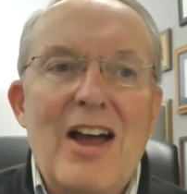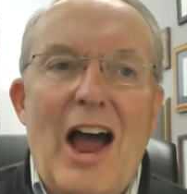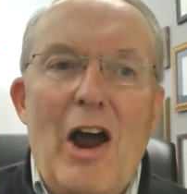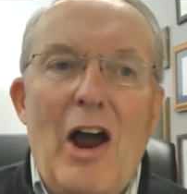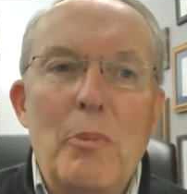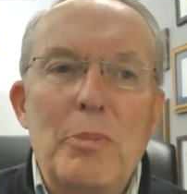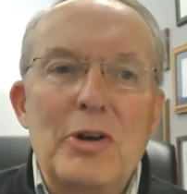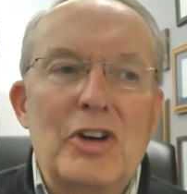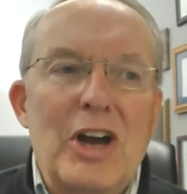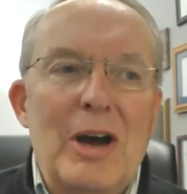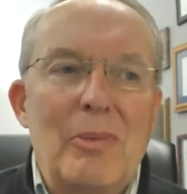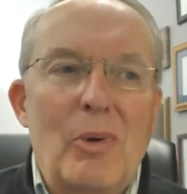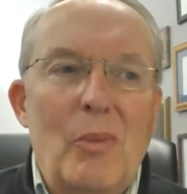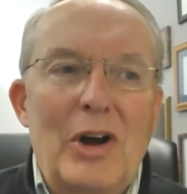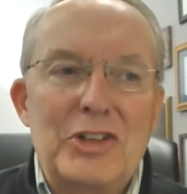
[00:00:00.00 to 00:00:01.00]
I hope you'll
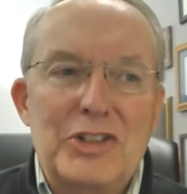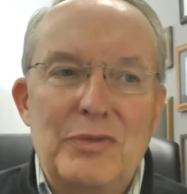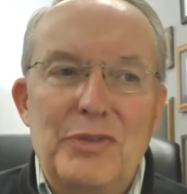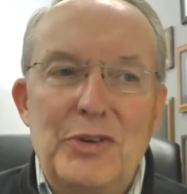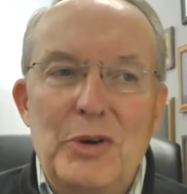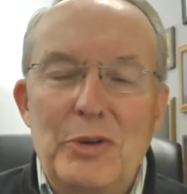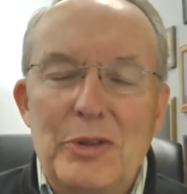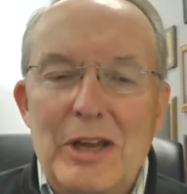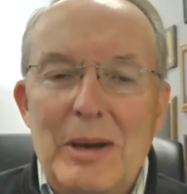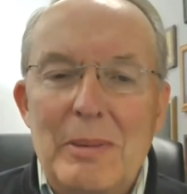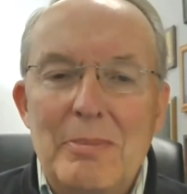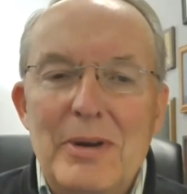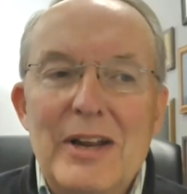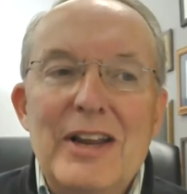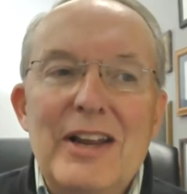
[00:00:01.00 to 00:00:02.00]
come and watch a few of
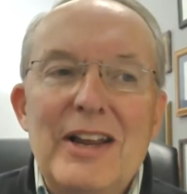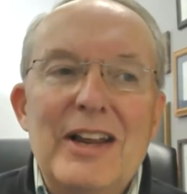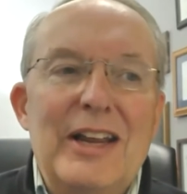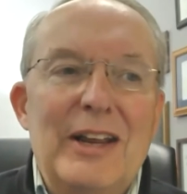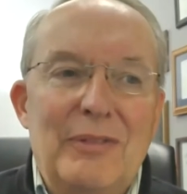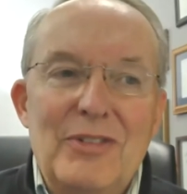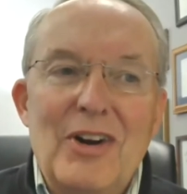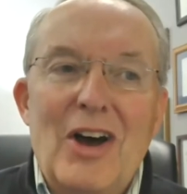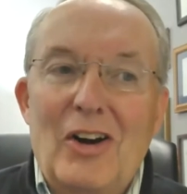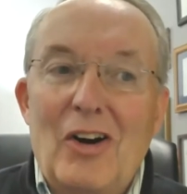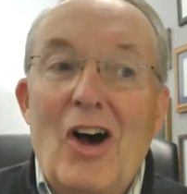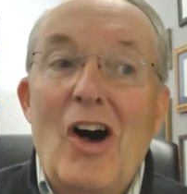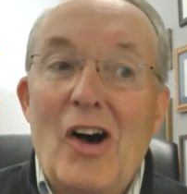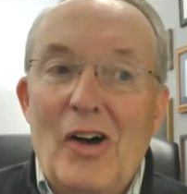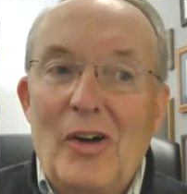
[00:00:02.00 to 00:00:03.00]
them, if not
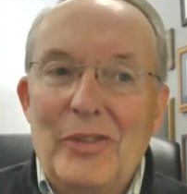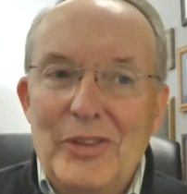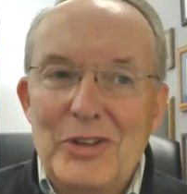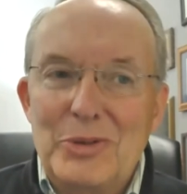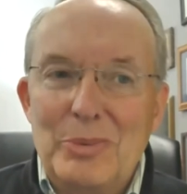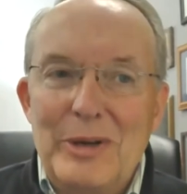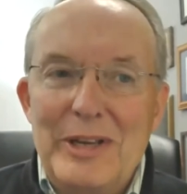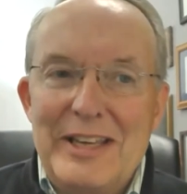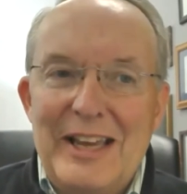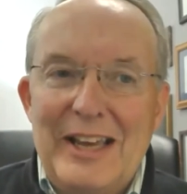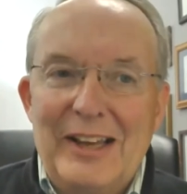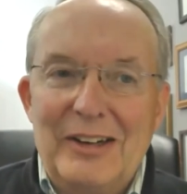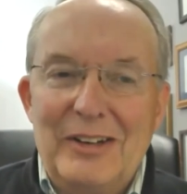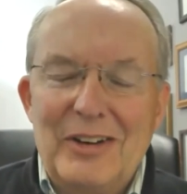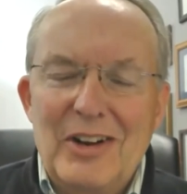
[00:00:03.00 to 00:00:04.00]
all, this
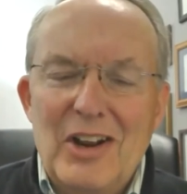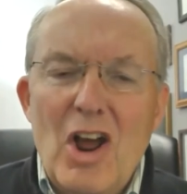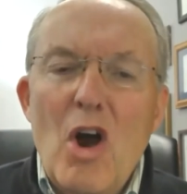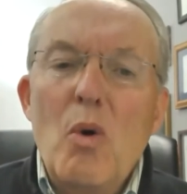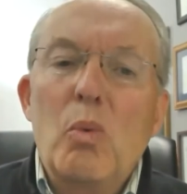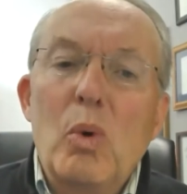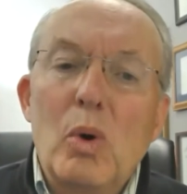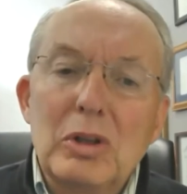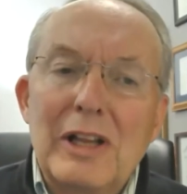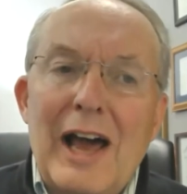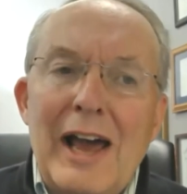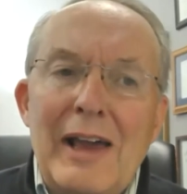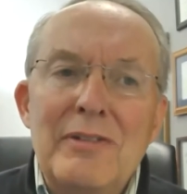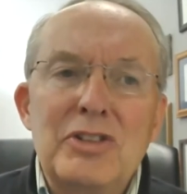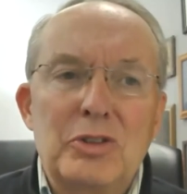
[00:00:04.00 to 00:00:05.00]
weekend. We'll
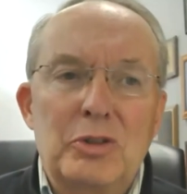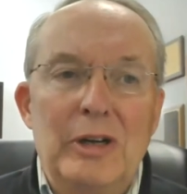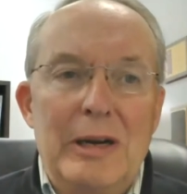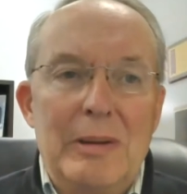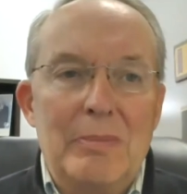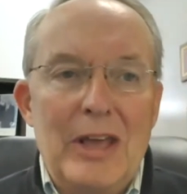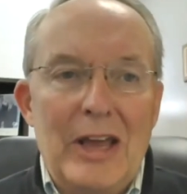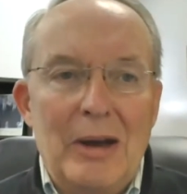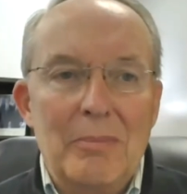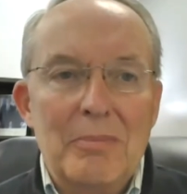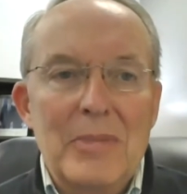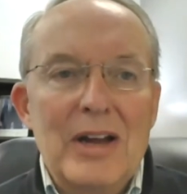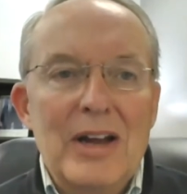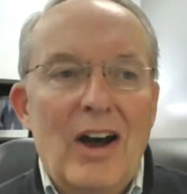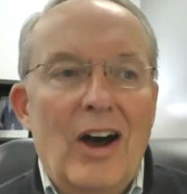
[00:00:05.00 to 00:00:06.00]
live stream
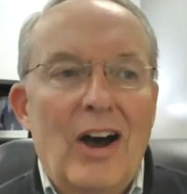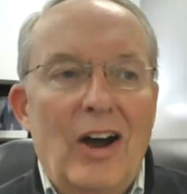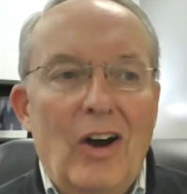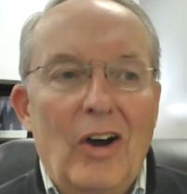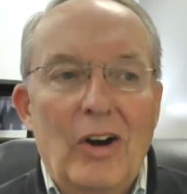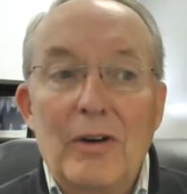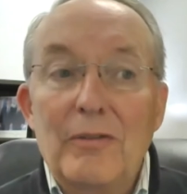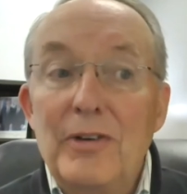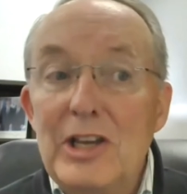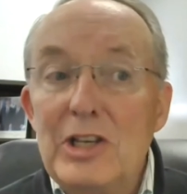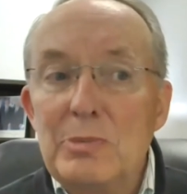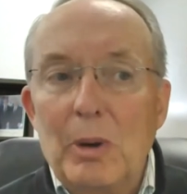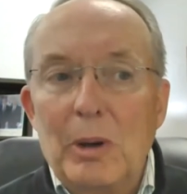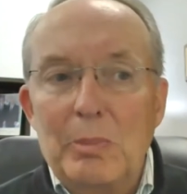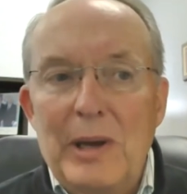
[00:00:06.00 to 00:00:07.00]
them uh, on our
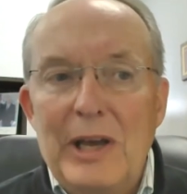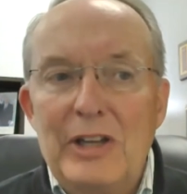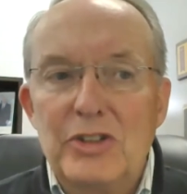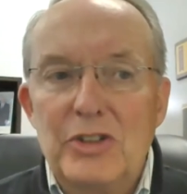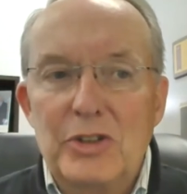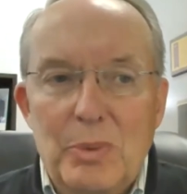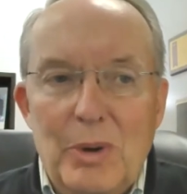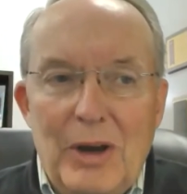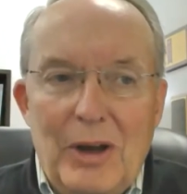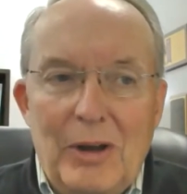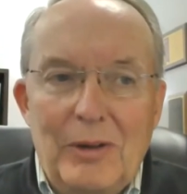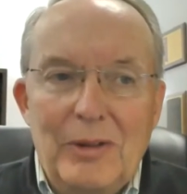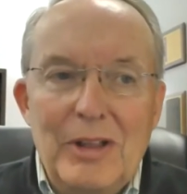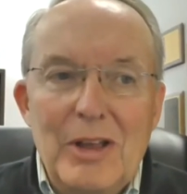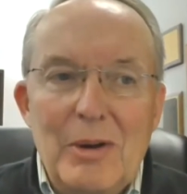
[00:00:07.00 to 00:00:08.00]
Facebook page as
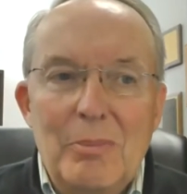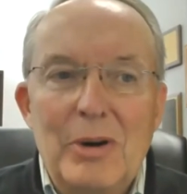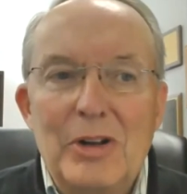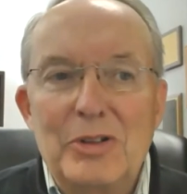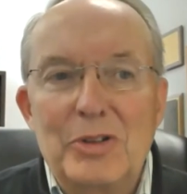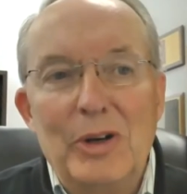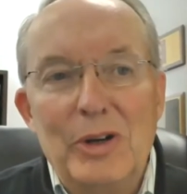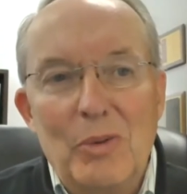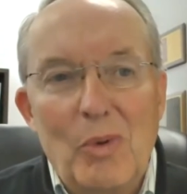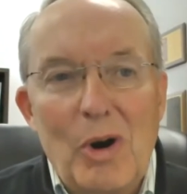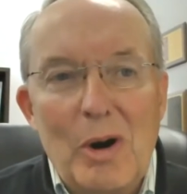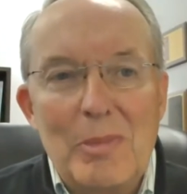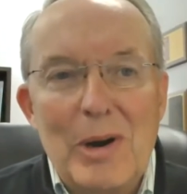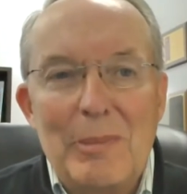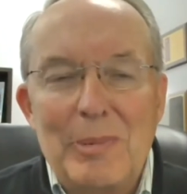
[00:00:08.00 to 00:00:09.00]
well, but it's going to
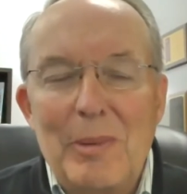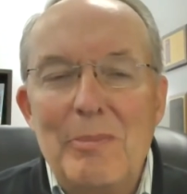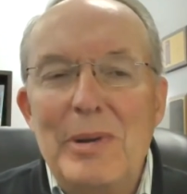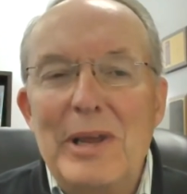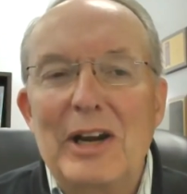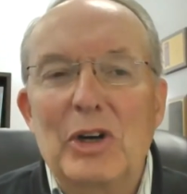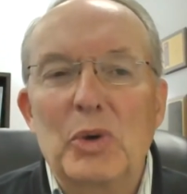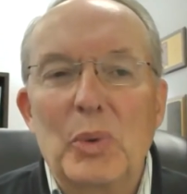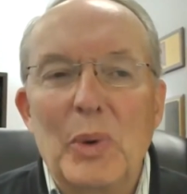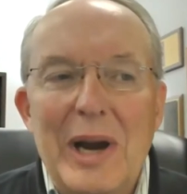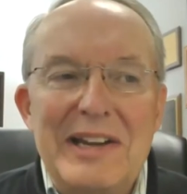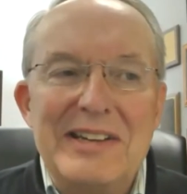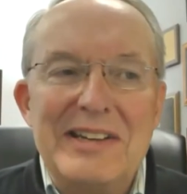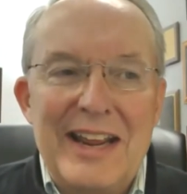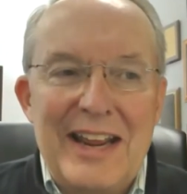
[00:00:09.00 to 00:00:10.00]
warm up and be a
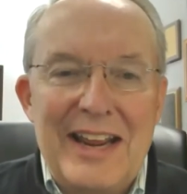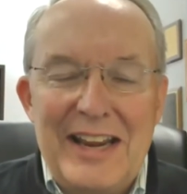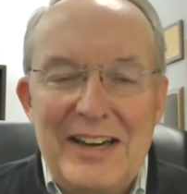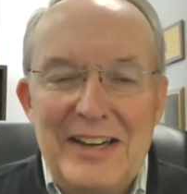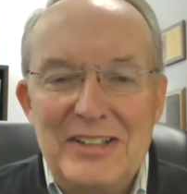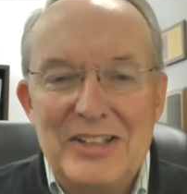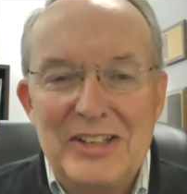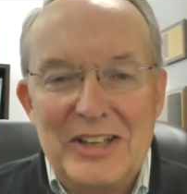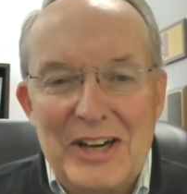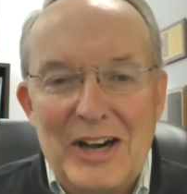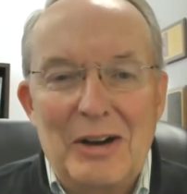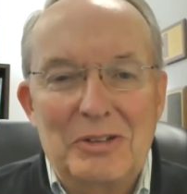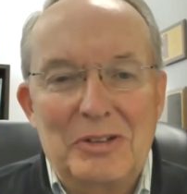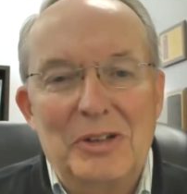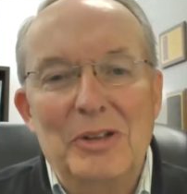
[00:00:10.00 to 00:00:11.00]
great day to get
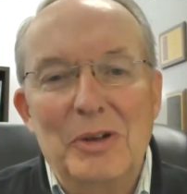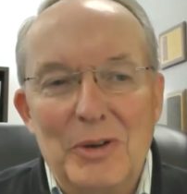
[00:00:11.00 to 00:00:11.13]
out to the